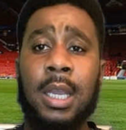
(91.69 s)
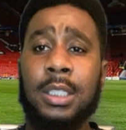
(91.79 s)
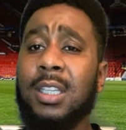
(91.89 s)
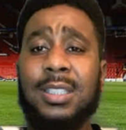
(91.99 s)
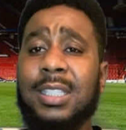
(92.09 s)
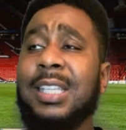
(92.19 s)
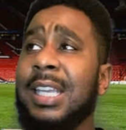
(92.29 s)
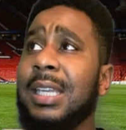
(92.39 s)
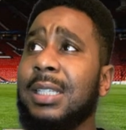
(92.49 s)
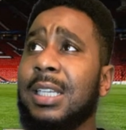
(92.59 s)
Just
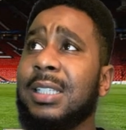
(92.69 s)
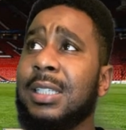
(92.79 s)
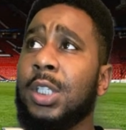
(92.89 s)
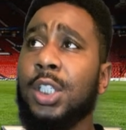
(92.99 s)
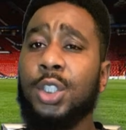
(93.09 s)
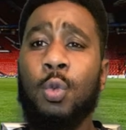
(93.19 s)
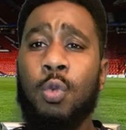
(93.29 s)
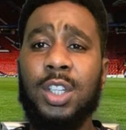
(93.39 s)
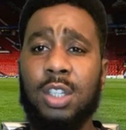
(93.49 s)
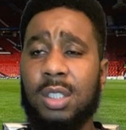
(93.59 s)
to
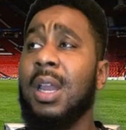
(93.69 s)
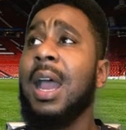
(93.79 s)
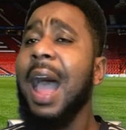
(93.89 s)
watch us.